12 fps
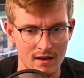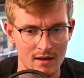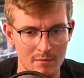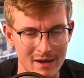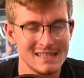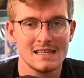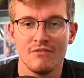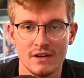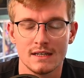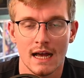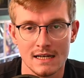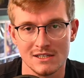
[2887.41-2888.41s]
Because if it
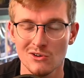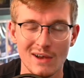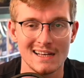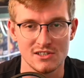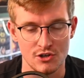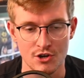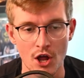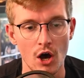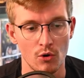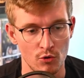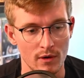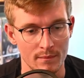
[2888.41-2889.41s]
does, you guys
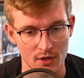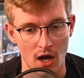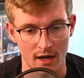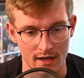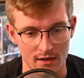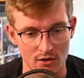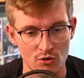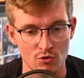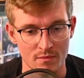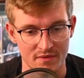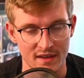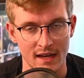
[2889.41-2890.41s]
know who I'm talking to. You know who
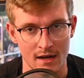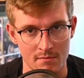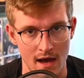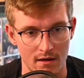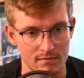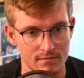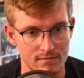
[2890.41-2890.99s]
I'm thinking about.